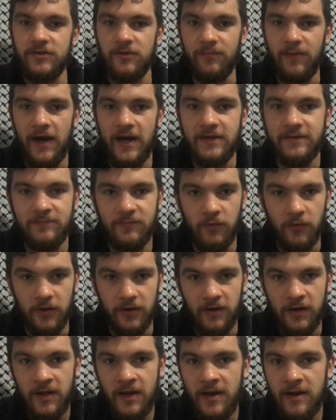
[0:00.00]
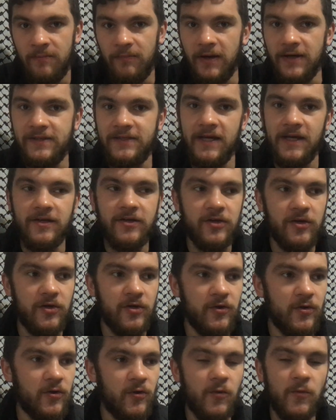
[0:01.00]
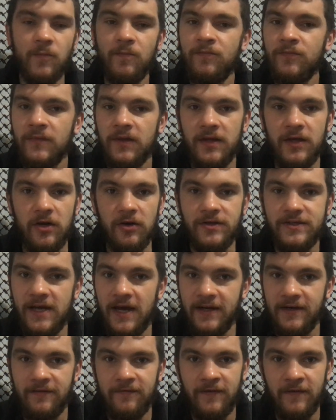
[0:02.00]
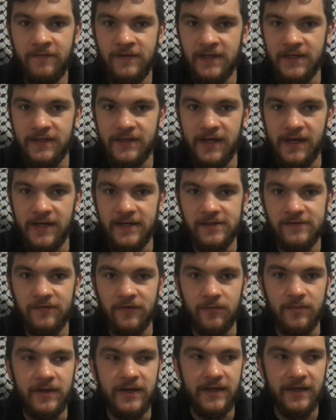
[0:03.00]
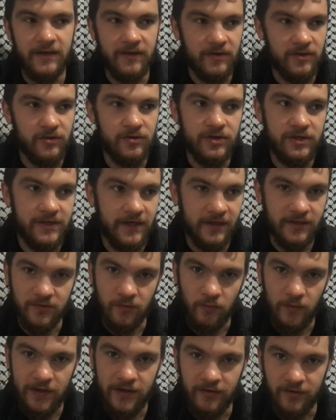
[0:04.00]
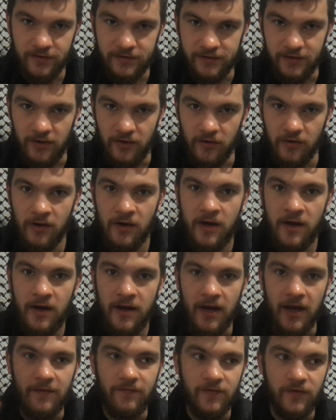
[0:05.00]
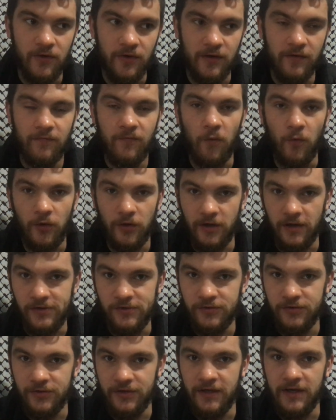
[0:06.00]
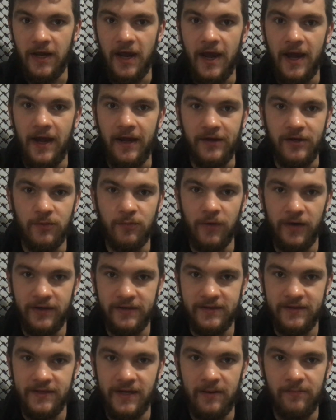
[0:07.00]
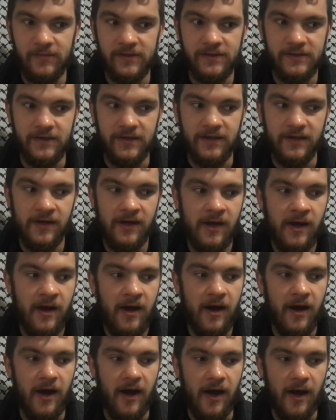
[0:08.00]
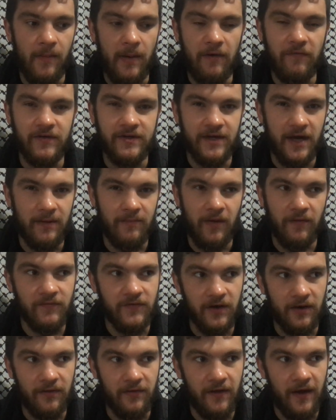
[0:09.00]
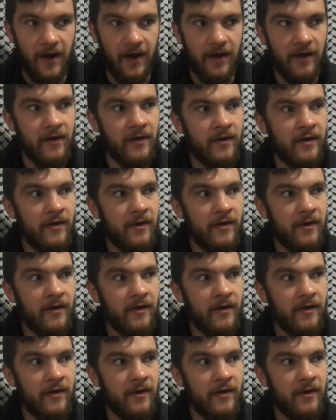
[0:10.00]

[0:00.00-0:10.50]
your passport. Might take you, you know, 10 to 15 days. For me, it usually takes a week or so if you're in a foreign country and you bring it to the embassy. Every time I've done that,